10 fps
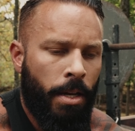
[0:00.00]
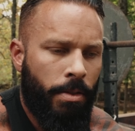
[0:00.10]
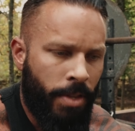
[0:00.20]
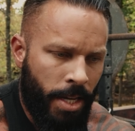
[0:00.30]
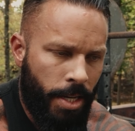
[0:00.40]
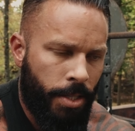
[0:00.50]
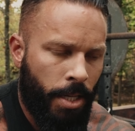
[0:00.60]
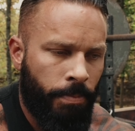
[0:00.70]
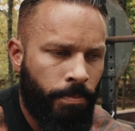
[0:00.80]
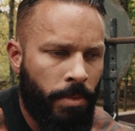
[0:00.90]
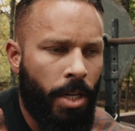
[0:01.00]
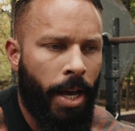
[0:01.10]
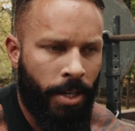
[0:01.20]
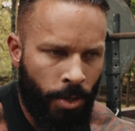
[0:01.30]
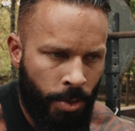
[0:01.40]
these
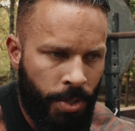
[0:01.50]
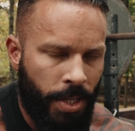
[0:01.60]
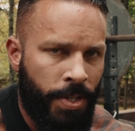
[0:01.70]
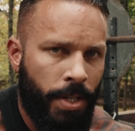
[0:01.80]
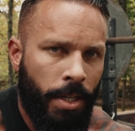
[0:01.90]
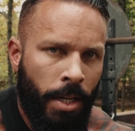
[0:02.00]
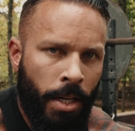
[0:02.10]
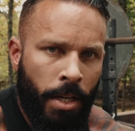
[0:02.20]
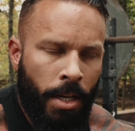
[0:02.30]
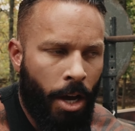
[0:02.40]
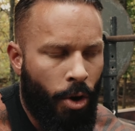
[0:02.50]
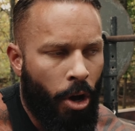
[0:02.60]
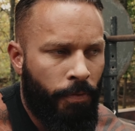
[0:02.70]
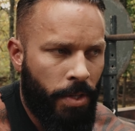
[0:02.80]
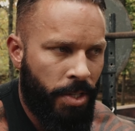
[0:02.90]
diagnoses are
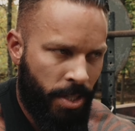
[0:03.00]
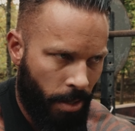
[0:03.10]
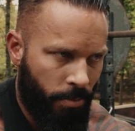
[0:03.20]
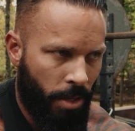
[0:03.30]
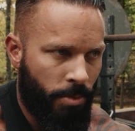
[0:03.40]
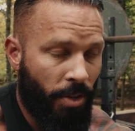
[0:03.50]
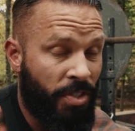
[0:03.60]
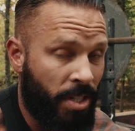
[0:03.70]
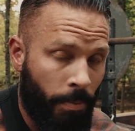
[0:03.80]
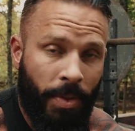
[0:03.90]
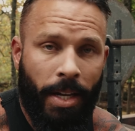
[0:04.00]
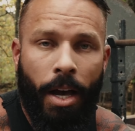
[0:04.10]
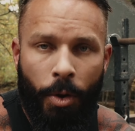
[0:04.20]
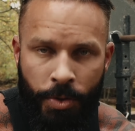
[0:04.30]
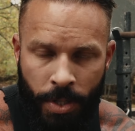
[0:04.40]
often symptoms of something
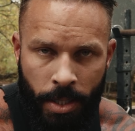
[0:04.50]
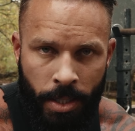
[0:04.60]
else.